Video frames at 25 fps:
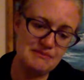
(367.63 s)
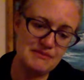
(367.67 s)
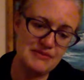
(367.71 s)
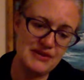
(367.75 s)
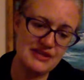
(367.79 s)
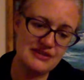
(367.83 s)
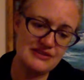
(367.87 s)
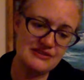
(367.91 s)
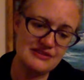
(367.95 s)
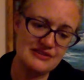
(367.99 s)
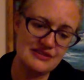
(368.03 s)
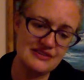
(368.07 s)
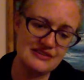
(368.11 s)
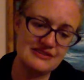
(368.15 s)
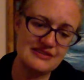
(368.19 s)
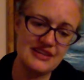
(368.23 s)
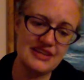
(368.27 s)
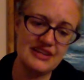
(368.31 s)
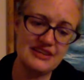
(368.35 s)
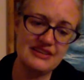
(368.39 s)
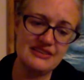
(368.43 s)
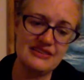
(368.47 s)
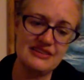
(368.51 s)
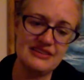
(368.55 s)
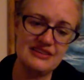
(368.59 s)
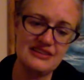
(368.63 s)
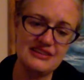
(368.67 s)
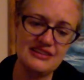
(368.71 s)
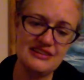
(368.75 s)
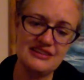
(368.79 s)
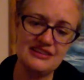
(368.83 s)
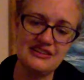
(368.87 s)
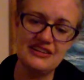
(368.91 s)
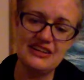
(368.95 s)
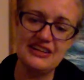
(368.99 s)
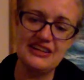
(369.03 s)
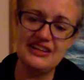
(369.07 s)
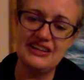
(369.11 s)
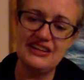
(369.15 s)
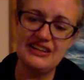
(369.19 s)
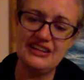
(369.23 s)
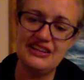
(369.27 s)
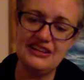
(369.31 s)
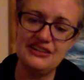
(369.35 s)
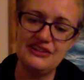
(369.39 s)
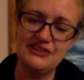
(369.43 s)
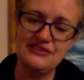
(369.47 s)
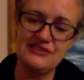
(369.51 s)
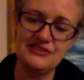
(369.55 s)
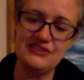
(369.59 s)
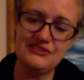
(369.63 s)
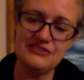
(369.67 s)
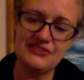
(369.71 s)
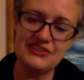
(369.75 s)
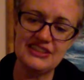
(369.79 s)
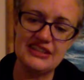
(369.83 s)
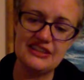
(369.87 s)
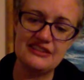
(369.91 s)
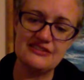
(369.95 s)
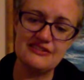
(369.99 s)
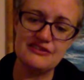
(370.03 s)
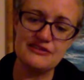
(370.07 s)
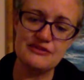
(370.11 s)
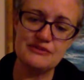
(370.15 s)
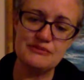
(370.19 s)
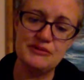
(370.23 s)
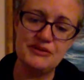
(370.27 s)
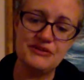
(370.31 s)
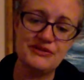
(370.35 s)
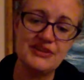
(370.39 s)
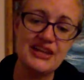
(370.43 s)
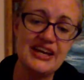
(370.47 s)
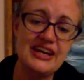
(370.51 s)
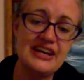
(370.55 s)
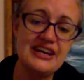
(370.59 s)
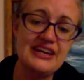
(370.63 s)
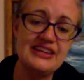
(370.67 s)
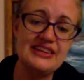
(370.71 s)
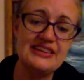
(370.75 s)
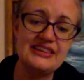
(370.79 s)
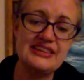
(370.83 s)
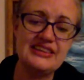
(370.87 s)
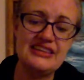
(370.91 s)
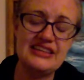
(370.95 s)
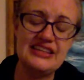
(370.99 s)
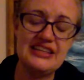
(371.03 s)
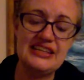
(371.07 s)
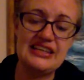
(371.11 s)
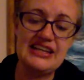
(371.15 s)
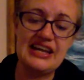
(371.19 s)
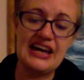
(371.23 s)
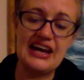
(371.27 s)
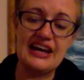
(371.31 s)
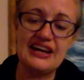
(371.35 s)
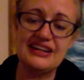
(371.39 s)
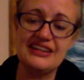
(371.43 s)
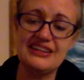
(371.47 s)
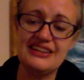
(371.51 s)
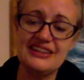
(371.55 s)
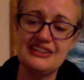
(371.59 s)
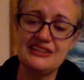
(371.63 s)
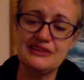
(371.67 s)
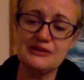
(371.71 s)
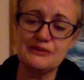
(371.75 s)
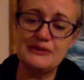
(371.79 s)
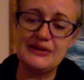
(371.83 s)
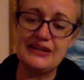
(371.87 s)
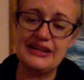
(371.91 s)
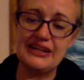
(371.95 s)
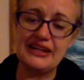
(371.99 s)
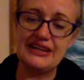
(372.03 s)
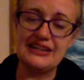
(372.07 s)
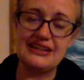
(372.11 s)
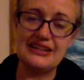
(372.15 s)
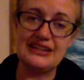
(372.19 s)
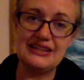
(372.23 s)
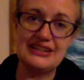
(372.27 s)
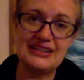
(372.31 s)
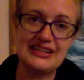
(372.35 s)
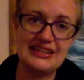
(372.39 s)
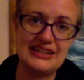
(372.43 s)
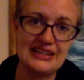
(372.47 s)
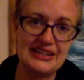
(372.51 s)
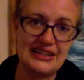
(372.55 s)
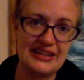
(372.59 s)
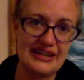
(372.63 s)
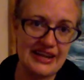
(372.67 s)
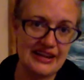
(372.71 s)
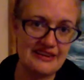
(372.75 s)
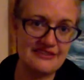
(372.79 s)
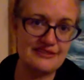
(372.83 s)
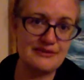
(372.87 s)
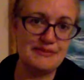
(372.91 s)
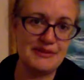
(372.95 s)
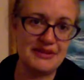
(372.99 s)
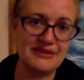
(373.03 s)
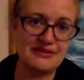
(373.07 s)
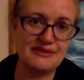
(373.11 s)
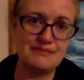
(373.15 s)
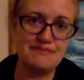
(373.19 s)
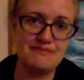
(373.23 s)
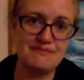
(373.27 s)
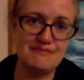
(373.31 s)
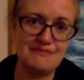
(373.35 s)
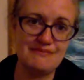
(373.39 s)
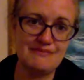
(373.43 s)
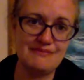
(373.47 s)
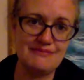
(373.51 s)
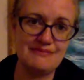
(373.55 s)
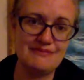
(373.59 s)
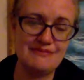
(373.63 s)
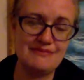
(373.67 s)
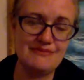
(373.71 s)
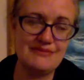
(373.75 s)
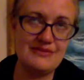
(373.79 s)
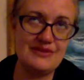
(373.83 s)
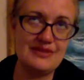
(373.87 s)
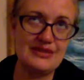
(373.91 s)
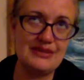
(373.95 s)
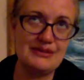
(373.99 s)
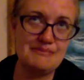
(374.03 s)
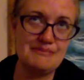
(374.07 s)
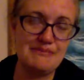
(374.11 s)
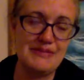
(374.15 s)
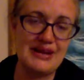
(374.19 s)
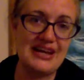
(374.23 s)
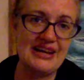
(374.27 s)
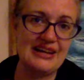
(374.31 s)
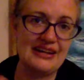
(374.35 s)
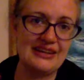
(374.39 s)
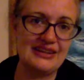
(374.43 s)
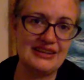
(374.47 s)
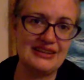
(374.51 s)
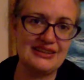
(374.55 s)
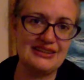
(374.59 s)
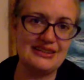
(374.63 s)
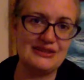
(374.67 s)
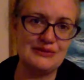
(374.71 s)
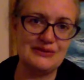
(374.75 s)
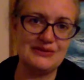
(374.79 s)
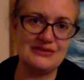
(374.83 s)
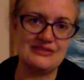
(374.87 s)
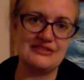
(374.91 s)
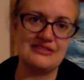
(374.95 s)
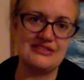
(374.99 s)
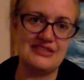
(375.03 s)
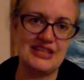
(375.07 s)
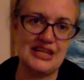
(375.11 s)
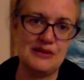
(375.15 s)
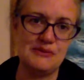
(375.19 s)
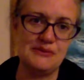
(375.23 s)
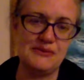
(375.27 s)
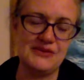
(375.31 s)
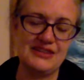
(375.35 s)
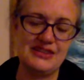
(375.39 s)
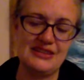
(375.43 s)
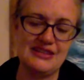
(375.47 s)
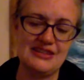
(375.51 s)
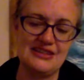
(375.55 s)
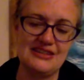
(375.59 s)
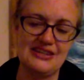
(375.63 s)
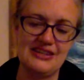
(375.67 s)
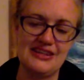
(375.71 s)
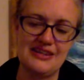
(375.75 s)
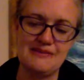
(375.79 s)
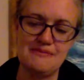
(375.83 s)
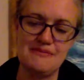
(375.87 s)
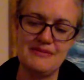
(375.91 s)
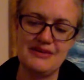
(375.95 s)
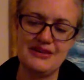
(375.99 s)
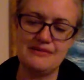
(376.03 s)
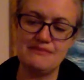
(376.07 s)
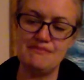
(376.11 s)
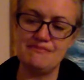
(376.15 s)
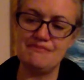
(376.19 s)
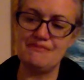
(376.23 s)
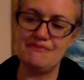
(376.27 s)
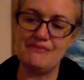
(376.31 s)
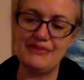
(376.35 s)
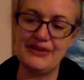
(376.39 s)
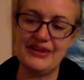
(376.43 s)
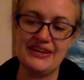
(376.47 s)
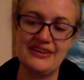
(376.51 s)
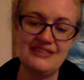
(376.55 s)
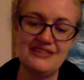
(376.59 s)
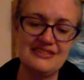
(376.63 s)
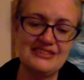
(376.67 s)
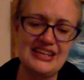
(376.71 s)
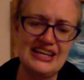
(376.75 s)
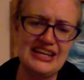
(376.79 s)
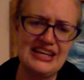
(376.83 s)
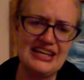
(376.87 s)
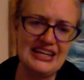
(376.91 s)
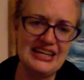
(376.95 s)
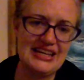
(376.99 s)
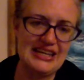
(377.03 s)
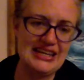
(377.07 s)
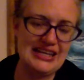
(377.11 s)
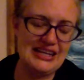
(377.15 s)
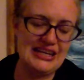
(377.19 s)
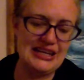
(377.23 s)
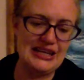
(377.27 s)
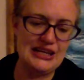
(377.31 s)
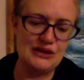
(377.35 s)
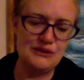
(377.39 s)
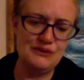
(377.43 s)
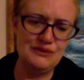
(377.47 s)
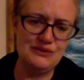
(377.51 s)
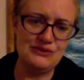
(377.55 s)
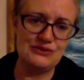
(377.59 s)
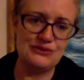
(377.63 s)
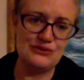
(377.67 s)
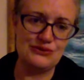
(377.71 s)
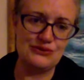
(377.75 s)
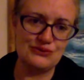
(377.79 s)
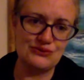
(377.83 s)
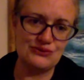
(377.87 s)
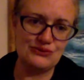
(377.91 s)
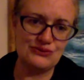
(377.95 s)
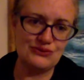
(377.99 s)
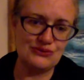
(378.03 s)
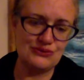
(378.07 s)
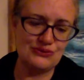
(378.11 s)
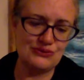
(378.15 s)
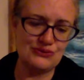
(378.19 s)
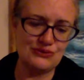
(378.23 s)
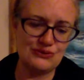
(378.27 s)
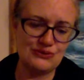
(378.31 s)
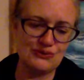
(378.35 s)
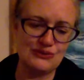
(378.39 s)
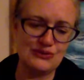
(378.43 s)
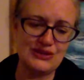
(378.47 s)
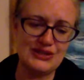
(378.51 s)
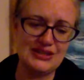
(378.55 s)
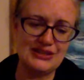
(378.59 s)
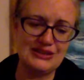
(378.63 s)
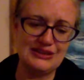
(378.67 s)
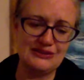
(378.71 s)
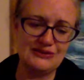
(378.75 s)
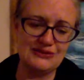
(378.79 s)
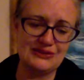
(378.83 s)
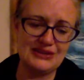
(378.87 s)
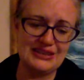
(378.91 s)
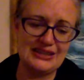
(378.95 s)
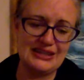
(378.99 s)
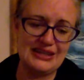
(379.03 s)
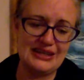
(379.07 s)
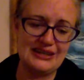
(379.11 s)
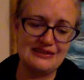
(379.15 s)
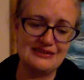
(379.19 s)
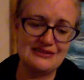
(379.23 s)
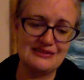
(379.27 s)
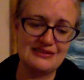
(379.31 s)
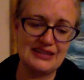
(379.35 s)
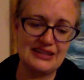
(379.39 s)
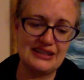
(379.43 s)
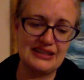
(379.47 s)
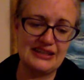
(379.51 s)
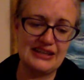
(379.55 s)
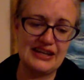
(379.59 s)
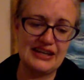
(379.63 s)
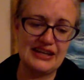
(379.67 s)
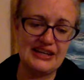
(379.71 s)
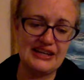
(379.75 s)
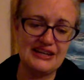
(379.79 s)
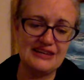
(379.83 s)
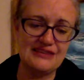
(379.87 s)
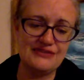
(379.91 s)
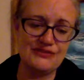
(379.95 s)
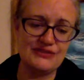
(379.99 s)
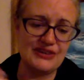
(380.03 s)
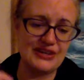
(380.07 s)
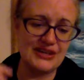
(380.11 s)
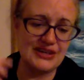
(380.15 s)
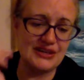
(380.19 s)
pencil side there. It goes on really nice and smooth. The eyeliner we got in last month's bag, and it was the same one, the GlamBag Plus. It was really, really nice. Like, I have